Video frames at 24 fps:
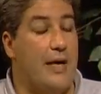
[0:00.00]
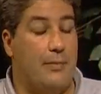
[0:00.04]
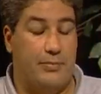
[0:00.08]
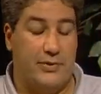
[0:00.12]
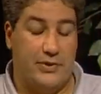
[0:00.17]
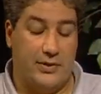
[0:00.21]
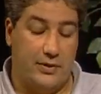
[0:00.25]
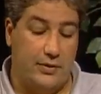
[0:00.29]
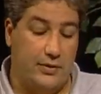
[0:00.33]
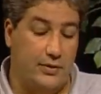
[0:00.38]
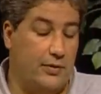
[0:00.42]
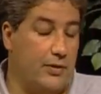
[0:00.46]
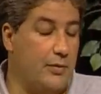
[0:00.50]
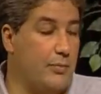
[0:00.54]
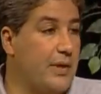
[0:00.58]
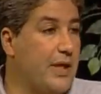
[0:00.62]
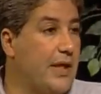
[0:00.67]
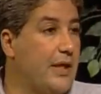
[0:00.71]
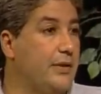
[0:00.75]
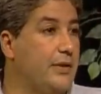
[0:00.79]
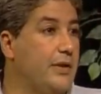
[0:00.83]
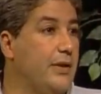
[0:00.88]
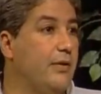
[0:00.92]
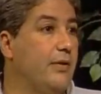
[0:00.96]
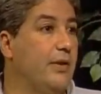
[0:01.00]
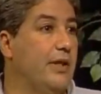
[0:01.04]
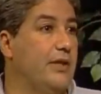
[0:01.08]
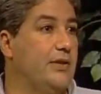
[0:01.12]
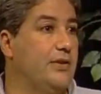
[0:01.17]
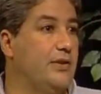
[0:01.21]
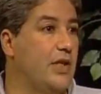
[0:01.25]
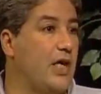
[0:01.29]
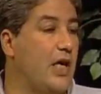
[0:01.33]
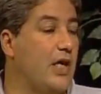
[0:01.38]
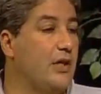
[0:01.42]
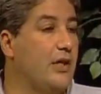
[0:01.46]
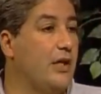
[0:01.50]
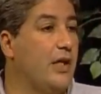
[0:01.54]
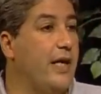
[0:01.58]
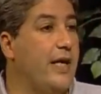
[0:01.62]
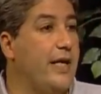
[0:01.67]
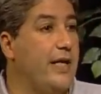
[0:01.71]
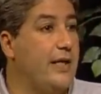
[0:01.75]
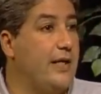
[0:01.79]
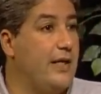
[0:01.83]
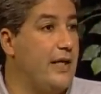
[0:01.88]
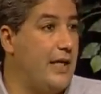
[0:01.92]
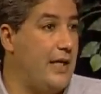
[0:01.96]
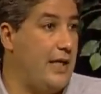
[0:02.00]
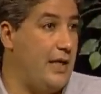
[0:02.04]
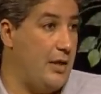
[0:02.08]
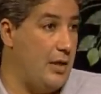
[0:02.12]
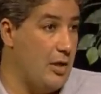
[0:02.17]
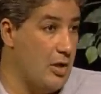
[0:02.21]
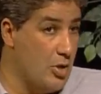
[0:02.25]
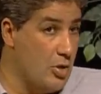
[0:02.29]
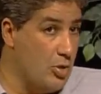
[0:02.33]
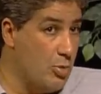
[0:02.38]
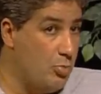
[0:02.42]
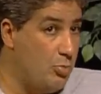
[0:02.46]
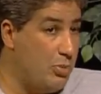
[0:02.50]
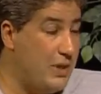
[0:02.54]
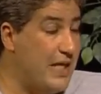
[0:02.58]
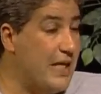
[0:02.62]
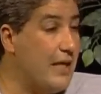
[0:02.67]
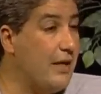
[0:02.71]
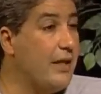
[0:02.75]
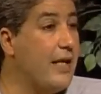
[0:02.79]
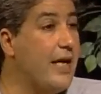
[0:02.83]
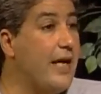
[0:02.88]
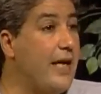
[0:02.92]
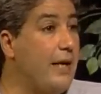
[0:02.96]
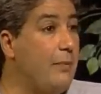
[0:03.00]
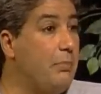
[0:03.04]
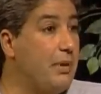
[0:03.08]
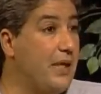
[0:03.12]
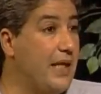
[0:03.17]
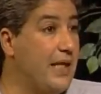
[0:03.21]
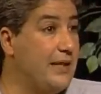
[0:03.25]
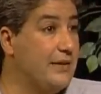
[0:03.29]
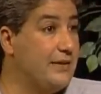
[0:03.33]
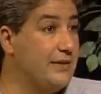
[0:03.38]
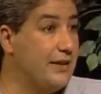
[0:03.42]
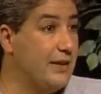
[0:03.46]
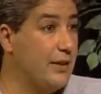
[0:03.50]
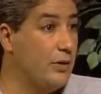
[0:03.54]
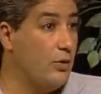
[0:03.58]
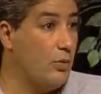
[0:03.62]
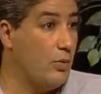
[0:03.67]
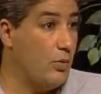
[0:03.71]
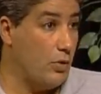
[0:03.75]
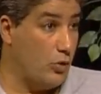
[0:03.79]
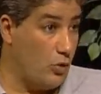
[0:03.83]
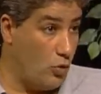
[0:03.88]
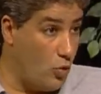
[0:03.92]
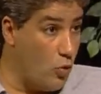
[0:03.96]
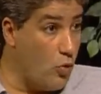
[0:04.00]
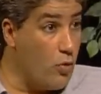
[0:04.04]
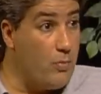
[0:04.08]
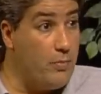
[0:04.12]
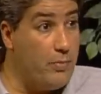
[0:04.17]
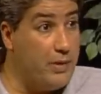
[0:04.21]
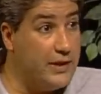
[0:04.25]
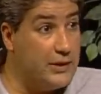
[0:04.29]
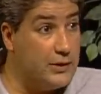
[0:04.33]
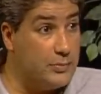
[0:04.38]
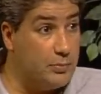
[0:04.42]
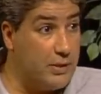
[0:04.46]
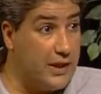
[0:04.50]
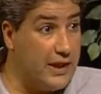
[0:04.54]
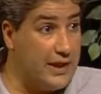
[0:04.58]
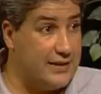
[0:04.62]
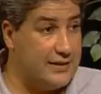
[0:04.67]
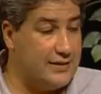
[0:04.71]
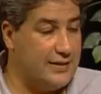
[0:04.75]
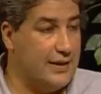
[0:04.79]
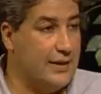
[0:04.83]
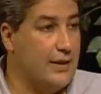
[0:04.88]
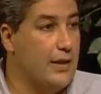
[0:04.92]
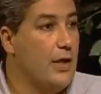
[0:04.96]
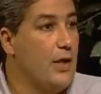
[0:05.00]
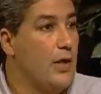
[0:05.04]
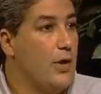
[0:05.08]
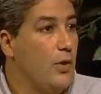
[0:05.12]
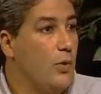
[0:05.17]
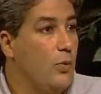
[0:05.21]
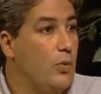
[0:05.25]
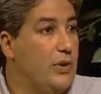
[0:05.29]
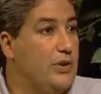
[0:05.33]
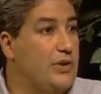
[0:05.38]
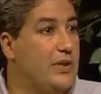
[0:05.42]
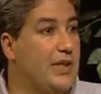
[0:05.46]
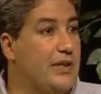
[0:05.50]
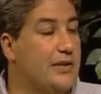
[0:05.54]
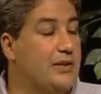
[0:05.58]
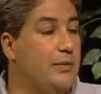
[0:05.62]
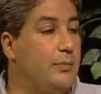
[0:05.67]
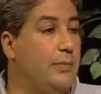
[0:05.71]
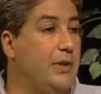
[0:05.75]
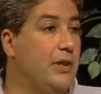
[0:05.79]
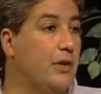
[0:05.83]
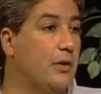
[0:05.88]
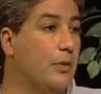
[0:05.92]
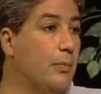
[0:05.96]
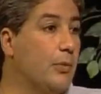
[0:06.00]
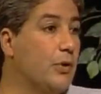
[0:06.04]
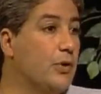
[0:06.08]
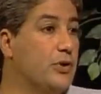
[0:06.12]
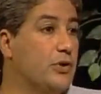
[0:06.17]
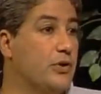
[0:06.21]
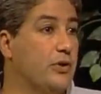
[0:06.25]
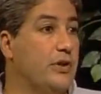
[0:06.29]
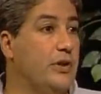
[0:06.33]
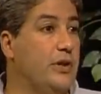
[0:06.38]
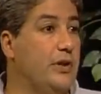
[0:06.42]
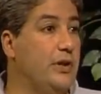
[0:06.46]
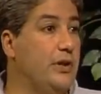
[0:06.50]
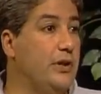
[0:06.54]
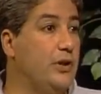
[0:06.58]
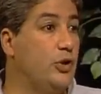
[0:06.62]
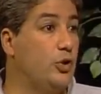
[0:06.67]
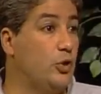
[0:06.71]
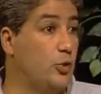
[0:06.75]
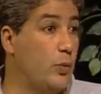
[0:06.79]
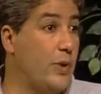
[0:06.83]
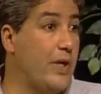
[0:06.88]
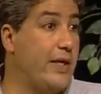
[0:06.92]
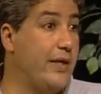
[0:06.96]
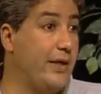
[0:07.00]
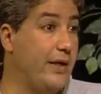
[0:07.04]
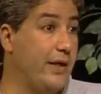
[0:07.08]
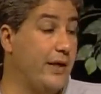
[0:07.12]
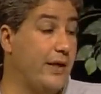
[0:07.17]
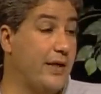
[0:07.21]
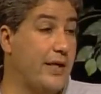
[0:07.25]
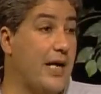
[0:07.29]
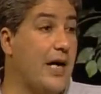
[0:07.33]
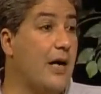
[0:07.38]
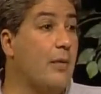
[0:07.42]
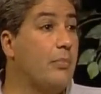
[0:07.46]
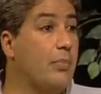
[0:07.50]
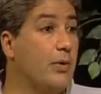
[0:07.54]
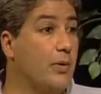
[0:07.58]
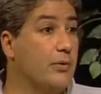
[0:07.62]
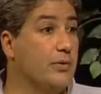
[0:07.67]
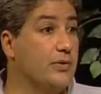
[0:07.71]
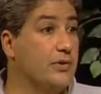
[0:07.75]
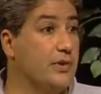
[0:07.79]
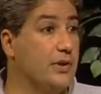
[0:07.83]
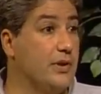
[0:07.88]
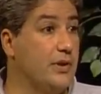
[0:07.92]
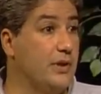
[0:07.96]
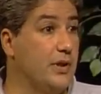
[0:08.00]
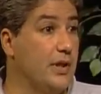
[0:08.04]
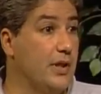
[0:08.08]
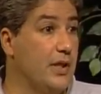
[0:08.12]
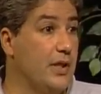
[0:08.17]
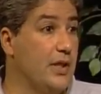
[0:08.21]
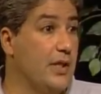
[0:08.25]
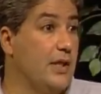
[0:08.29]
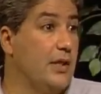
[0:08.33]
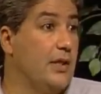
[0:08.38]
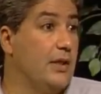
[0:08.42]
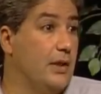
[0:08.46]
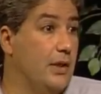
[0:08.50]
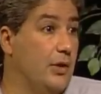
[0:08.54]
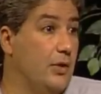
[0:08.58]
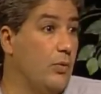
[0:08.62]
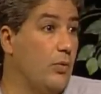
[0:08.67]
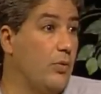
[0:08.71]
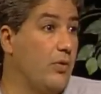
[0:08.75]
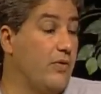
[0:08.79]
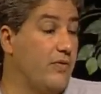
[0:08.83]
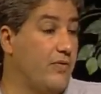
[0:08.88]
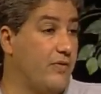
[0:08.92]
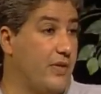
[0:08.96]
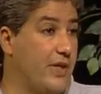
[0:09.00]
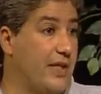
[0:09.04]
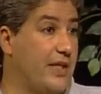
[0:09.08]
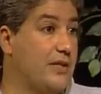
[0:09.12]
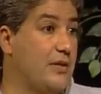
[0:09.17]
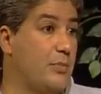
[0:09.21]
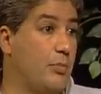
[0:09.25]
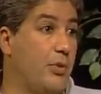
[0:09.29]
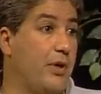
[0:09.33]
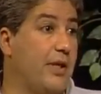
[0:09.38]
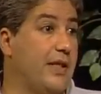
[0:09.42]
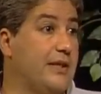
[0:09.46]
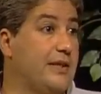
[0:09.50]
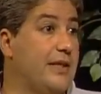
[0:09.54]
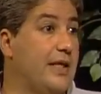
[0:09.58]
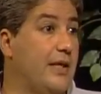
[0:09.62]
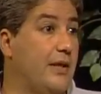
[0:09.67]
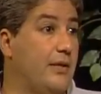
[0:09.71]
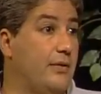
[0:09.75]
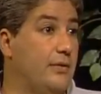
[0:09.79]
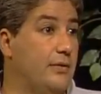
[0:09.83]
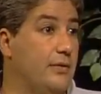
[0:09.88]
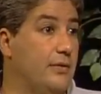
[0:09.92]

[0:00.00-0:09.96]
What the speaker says: Absolutely biodegrades. Unlike a PLA plastic or corn-based plastic, which has to be commercially shredded and composted in order for that to break down.